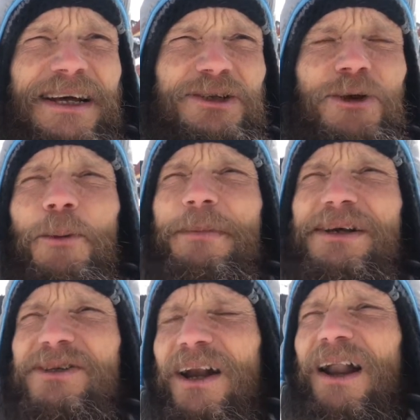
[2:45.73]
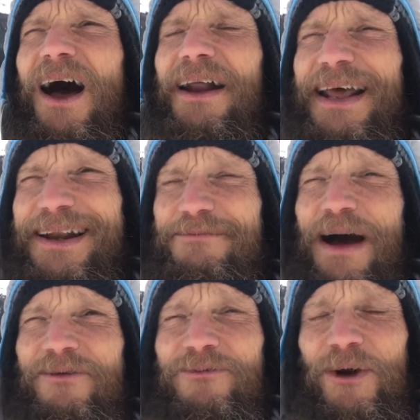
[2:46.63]
I sure missed it a lot, and
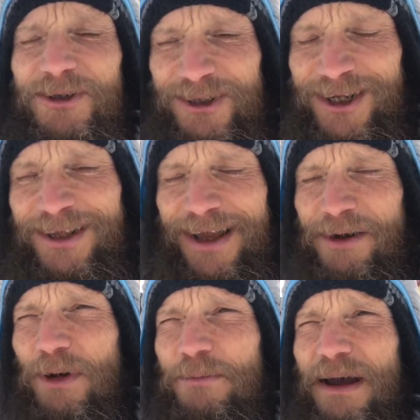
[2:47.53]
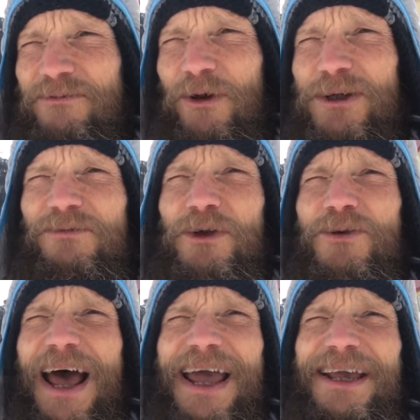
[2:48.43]
I remember my first few
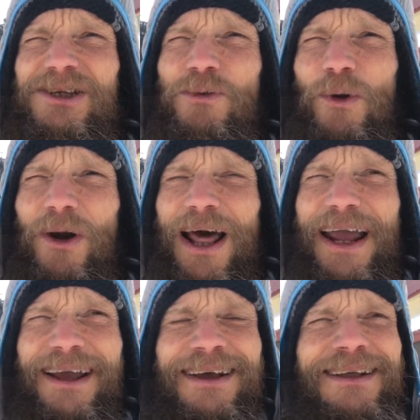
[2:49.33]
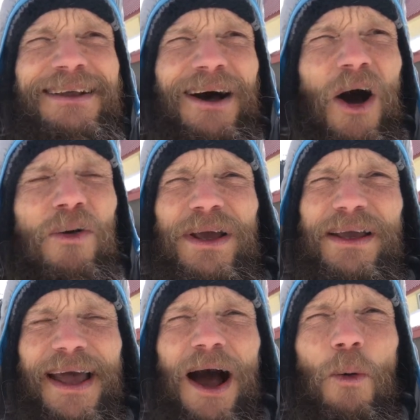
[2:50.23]
days were like, holy
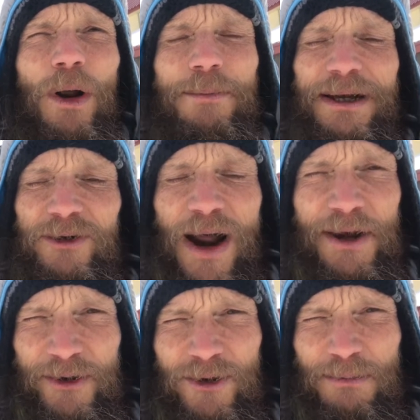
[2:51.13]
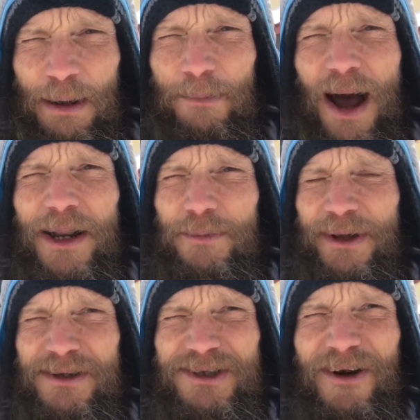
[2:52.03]
cow, what am I trying to do to my body?
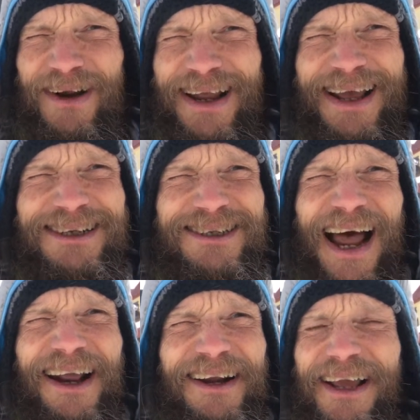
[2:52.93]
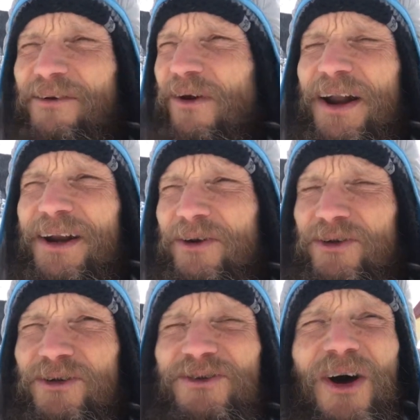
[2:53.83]
Because there again, cycling and running are
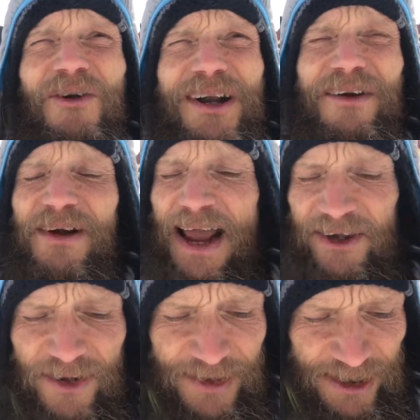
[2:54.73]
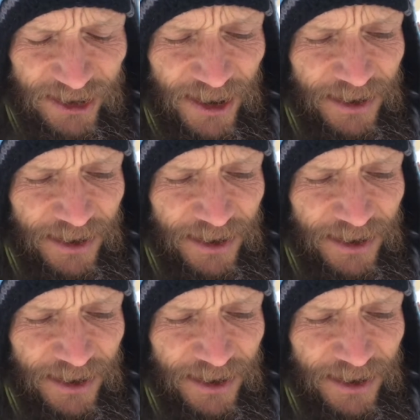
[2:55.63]
two totally different activities.